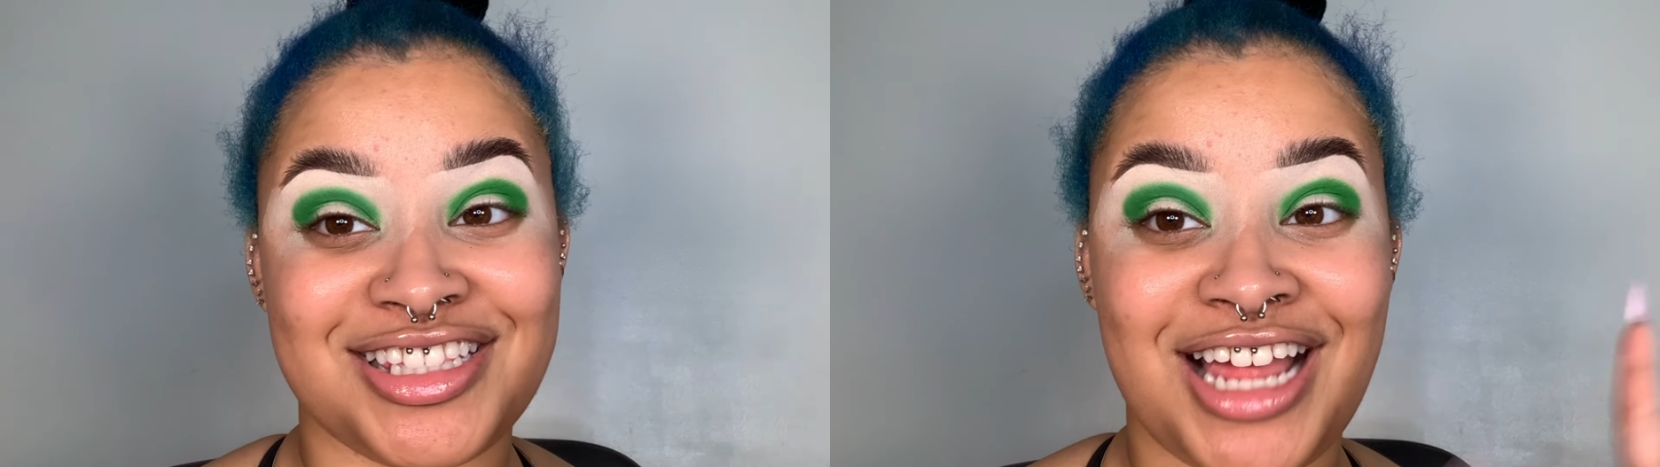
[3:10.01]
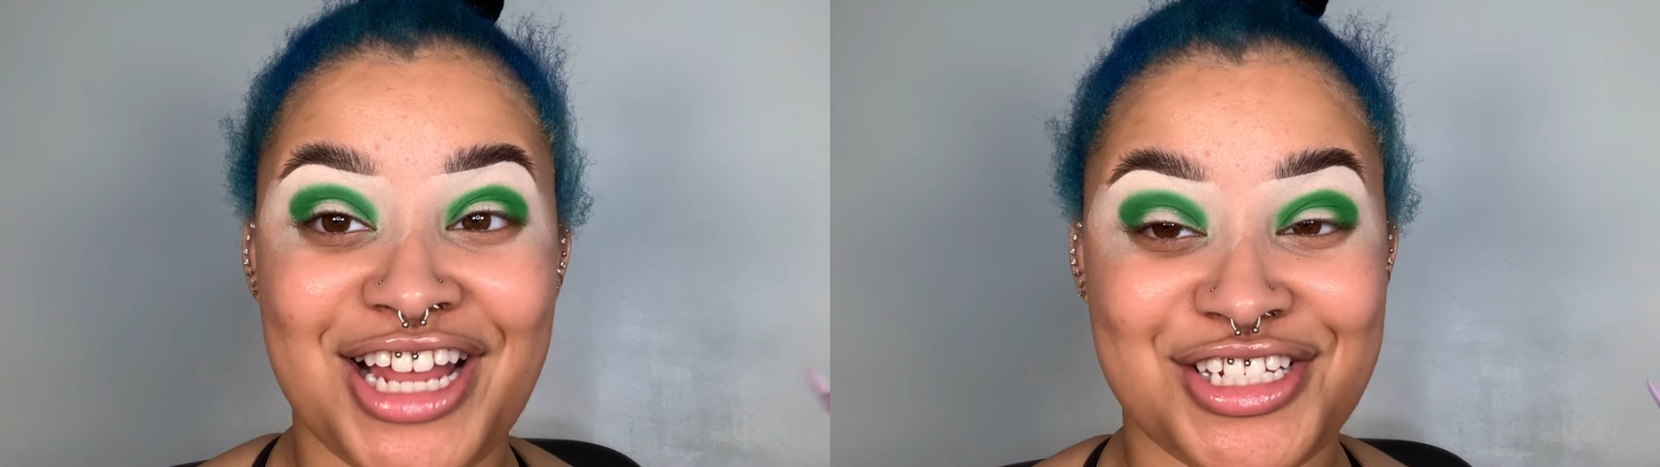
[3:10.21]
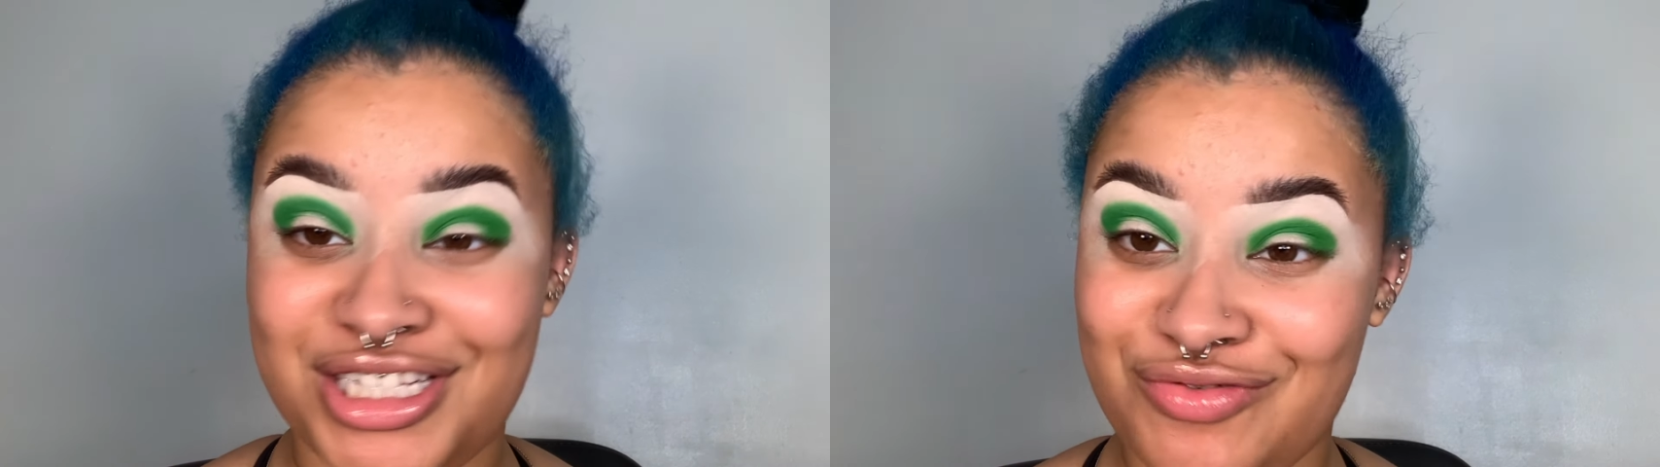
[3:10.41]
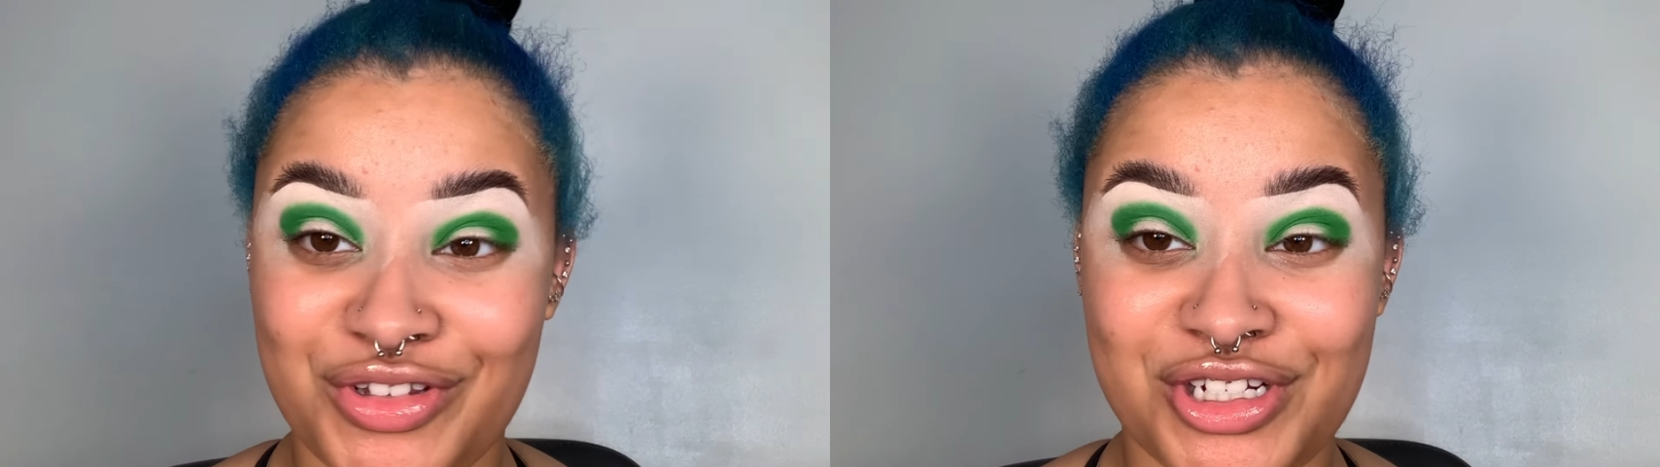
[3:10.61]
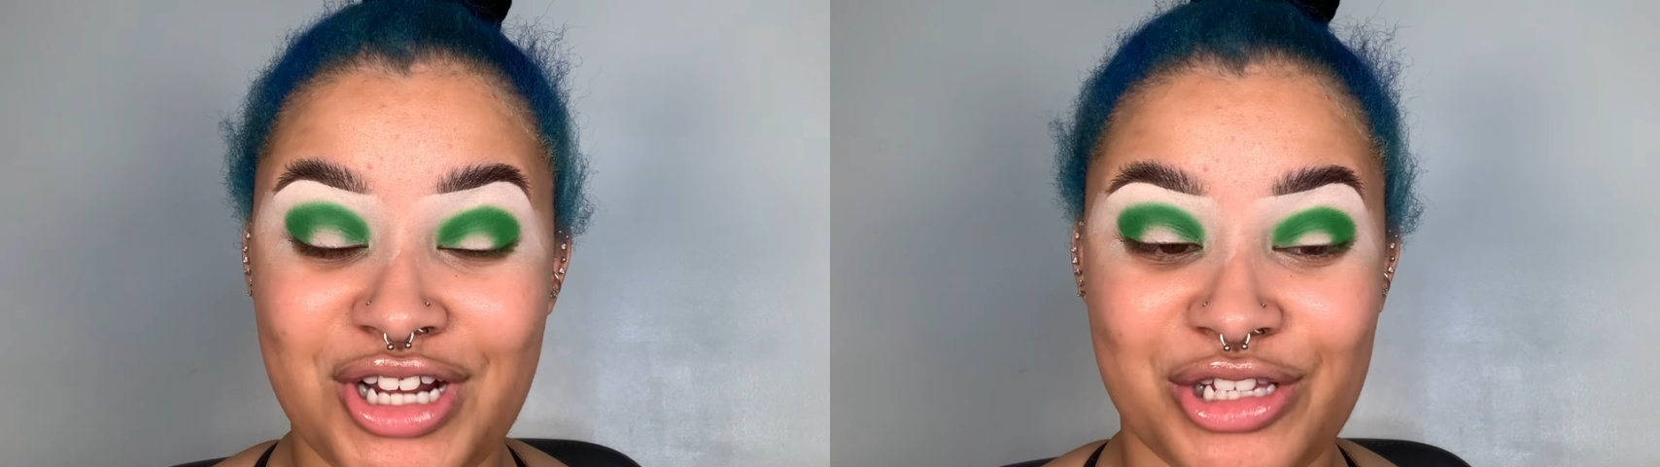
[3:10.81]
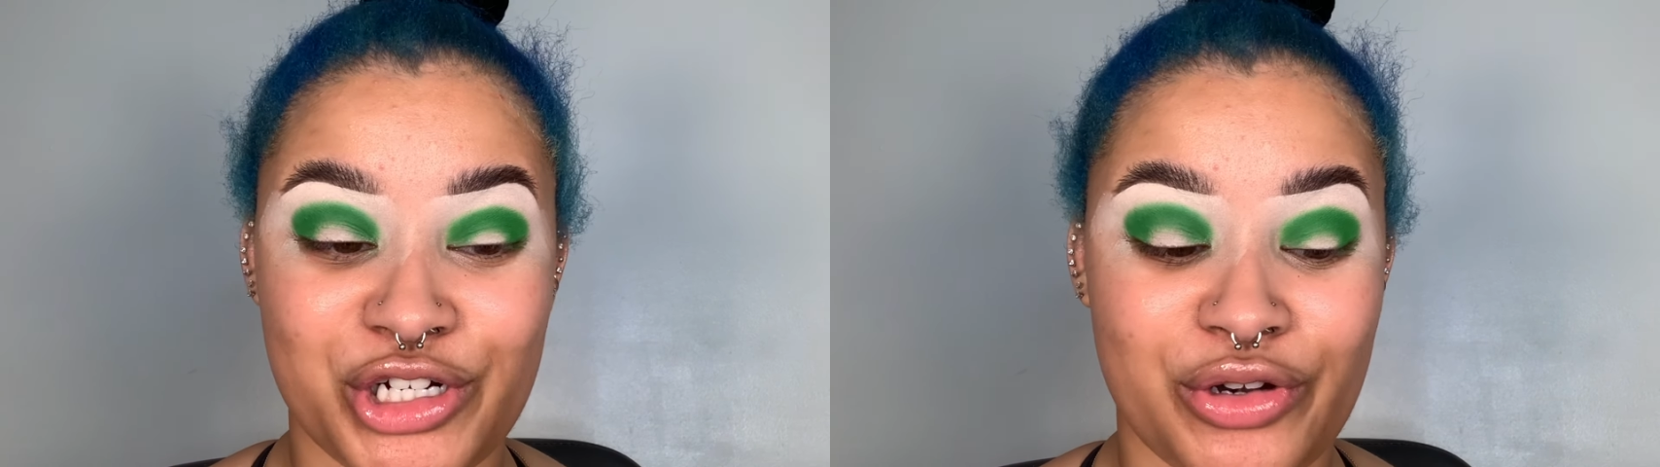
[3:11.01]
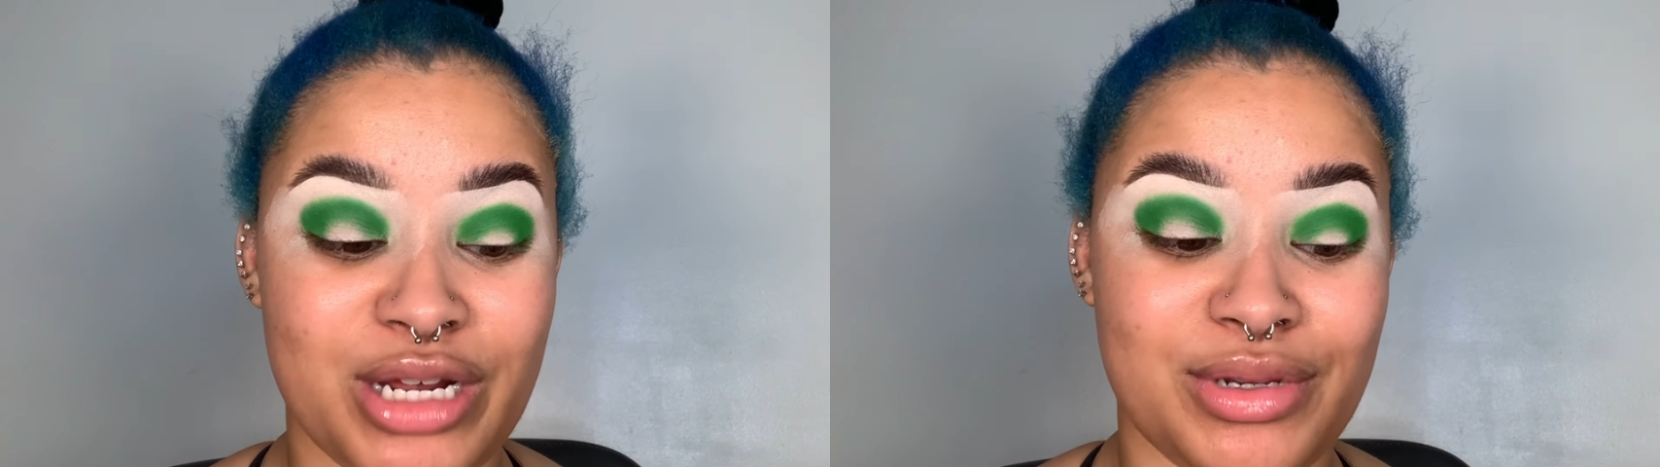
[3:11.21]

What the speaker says: not just for the color green,